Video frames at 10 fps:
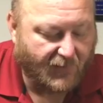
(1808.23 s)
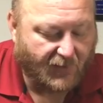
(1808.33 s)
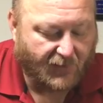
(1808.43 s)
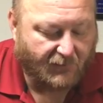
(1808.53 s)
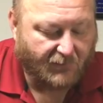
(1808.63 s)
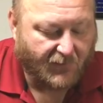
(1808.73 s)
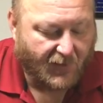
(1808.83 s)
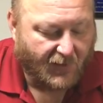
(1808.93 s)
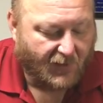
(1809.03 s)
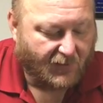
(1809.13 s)

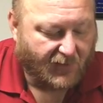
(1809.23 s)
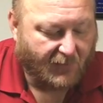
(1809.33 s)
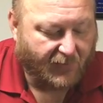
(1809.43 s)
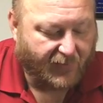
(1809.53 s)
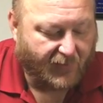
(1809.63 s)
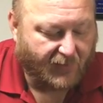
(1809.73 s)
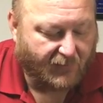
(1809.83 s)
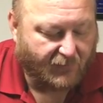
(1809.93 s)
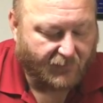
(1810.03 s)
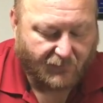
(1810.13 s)
Not with
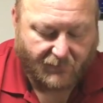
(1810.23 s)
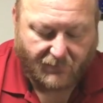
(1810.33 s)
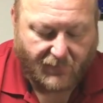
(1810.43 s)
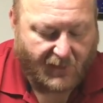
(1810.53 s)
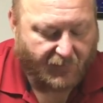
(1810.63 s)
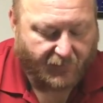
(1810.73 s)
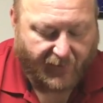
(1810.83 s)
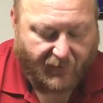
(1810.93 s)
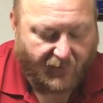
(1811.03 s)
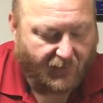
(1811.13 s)
the
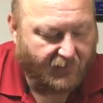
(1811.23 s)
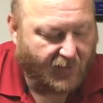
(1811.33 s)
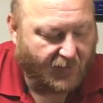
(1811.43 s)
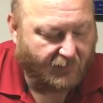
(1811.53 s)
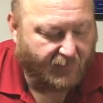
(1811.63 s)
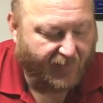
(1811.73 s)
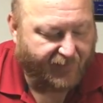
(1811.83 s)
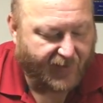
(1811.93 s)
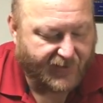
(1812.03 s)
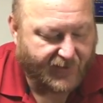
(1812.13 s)
recoil and, you know,
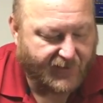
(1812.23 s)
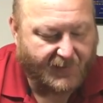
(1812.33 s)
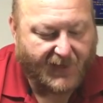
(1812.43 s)
malfunctions.